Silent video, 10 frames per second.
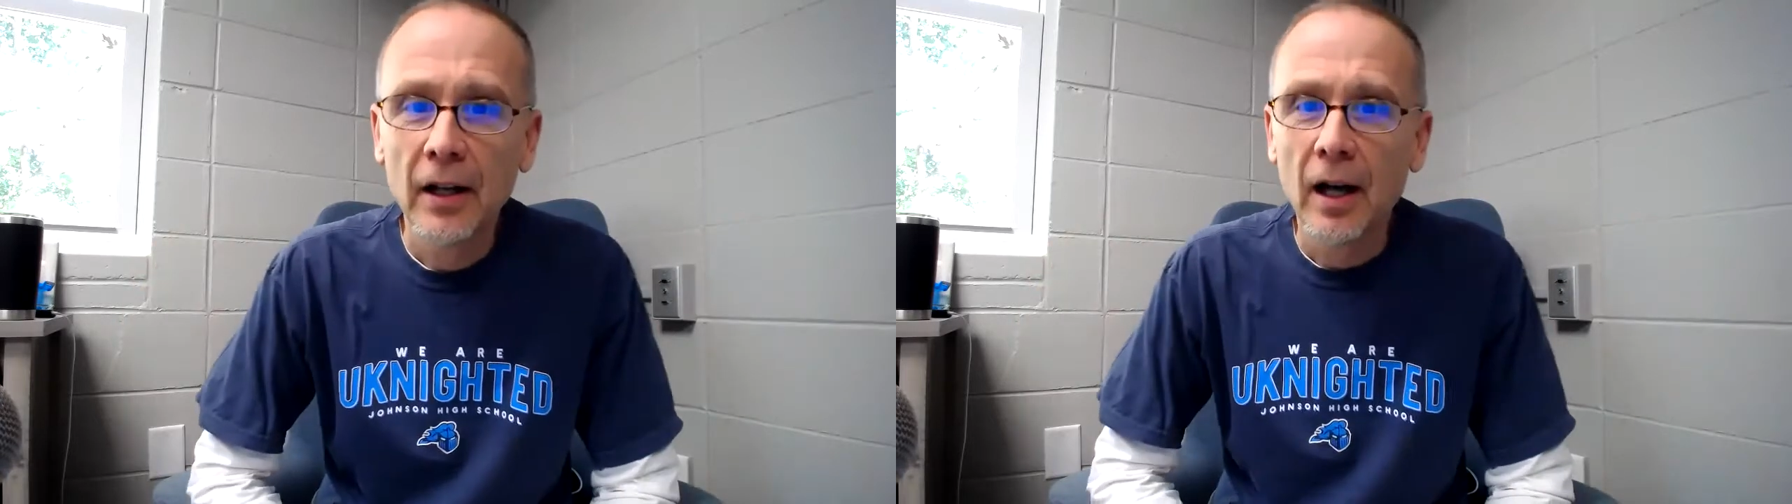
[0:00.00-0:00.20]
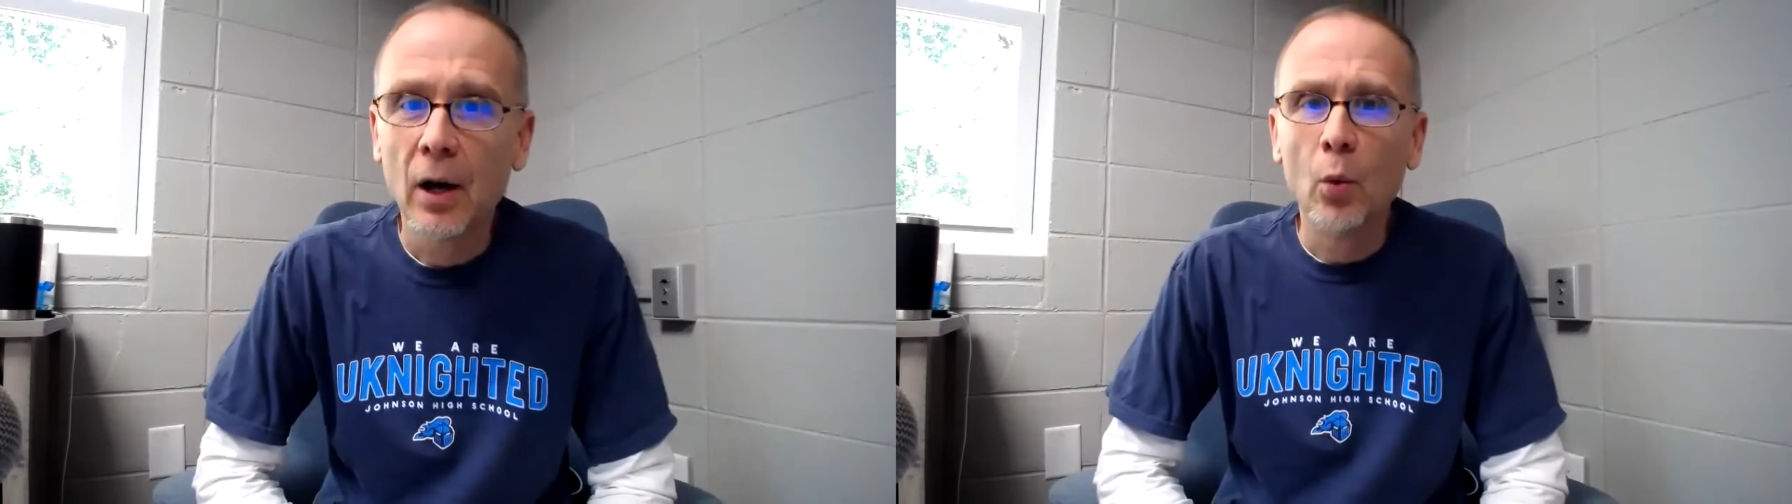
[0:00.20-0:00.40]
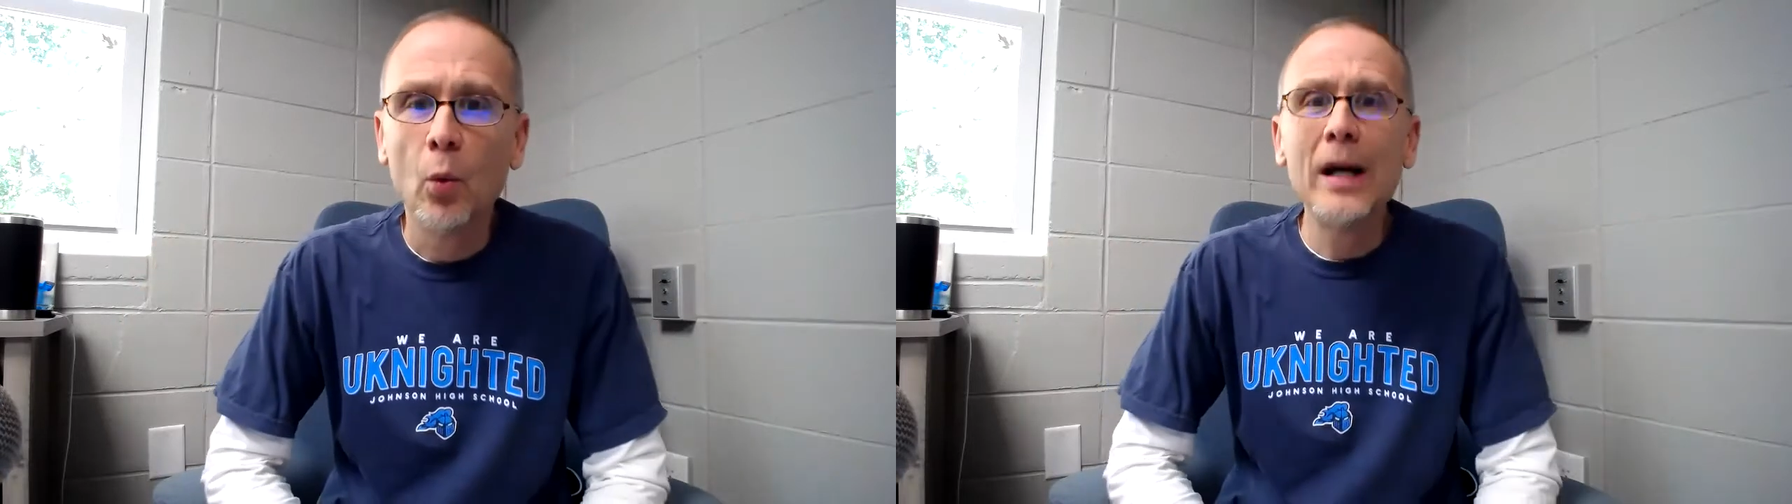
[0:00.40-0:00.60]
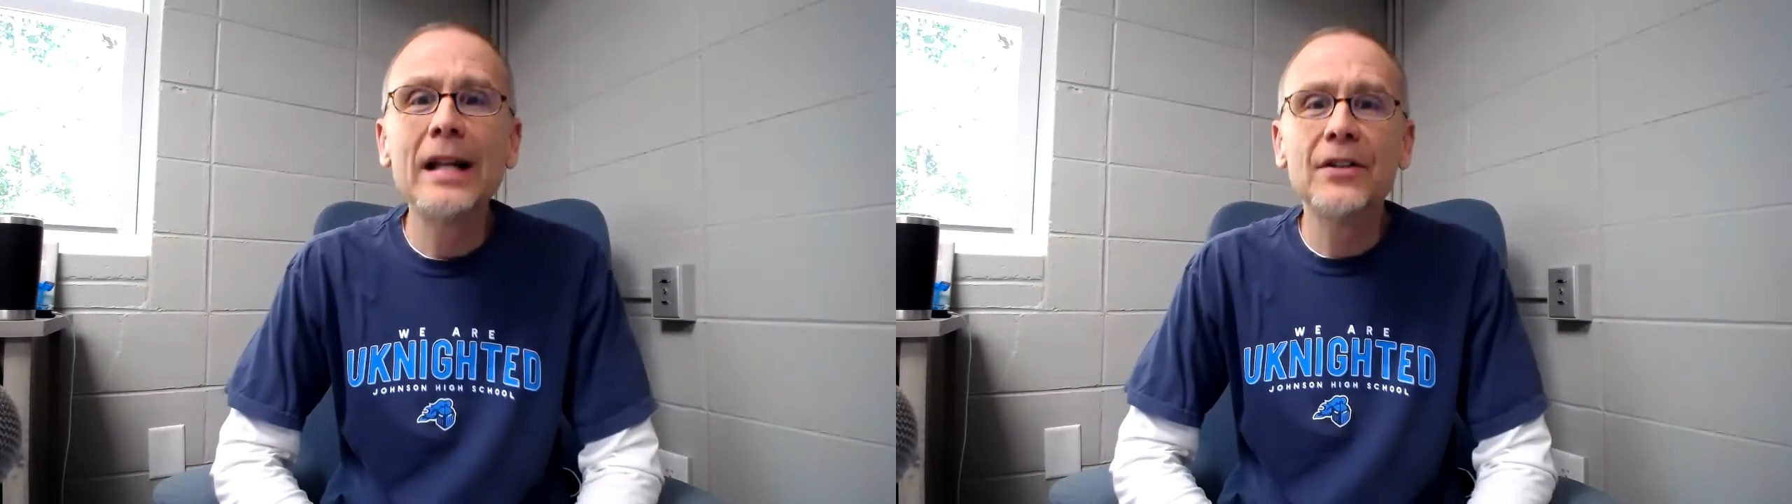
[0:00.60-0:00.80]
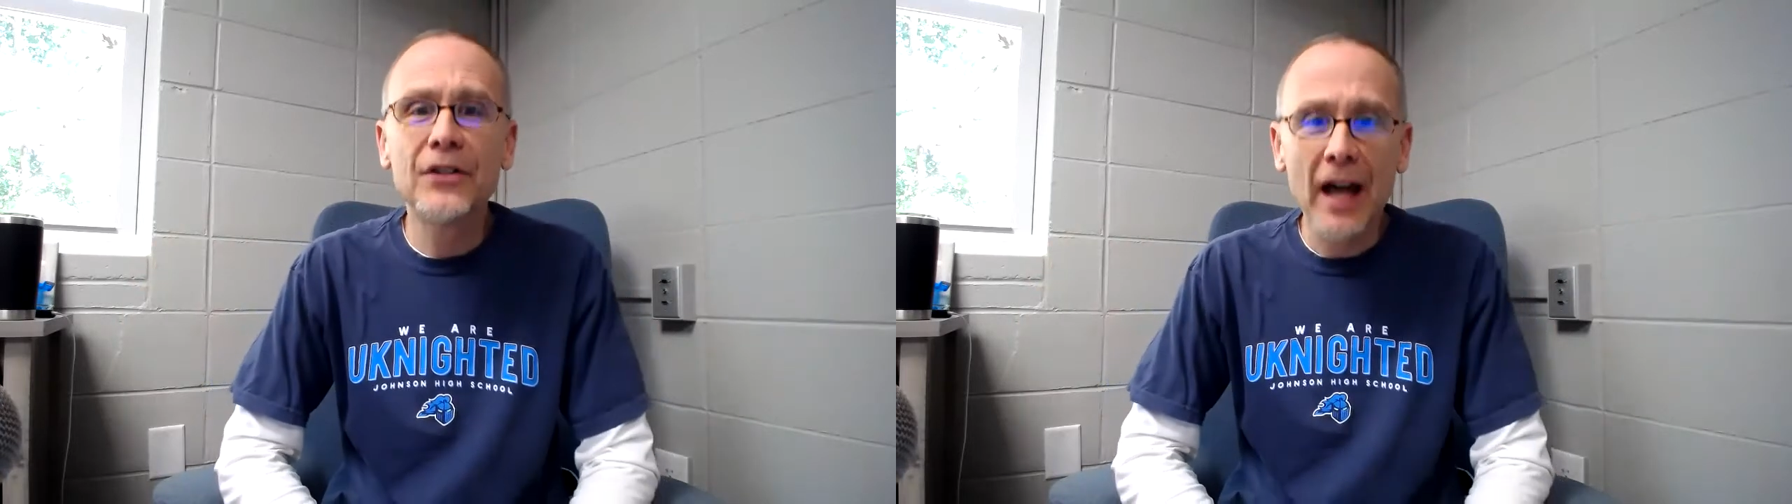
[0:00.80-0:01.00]

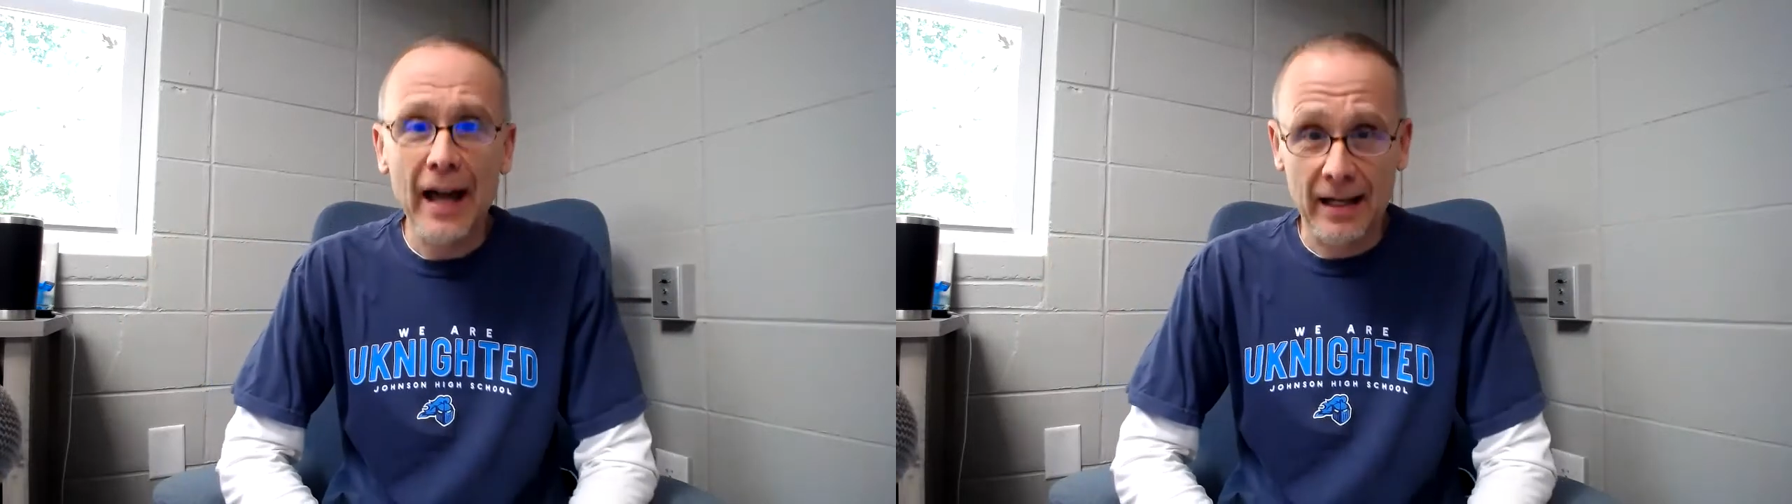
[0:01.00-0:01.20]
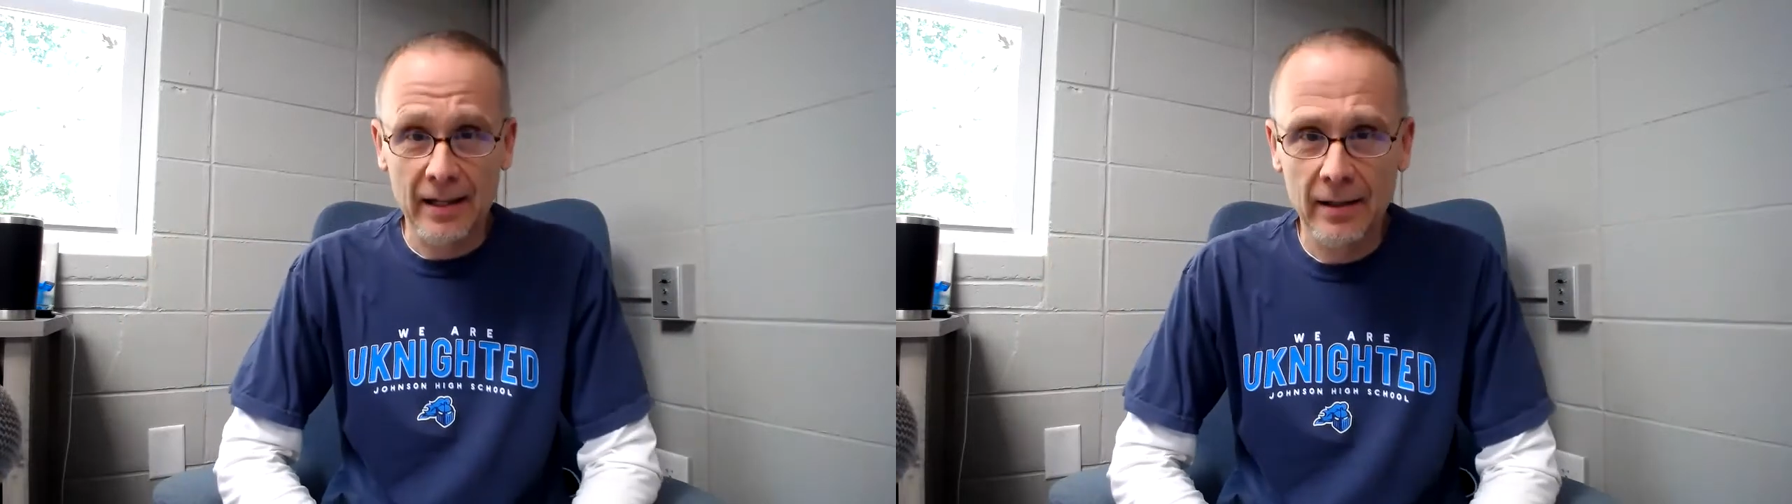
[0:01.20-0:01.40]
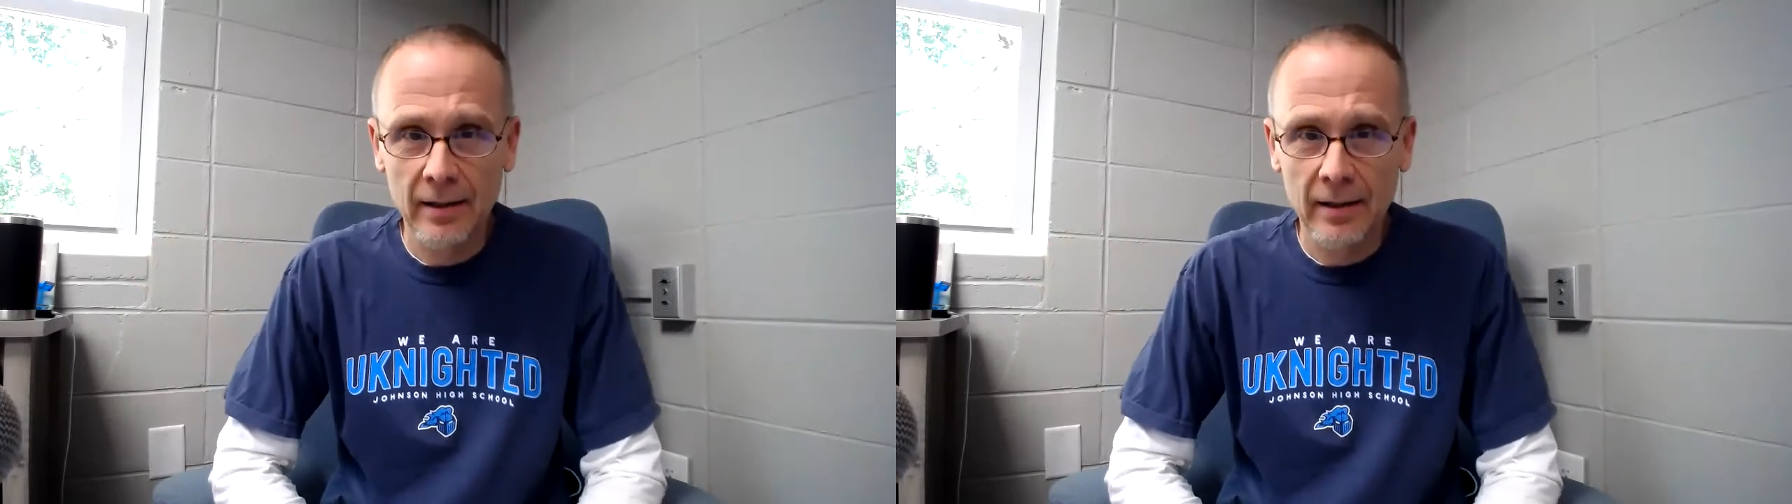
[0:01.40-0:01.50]
Wednesday,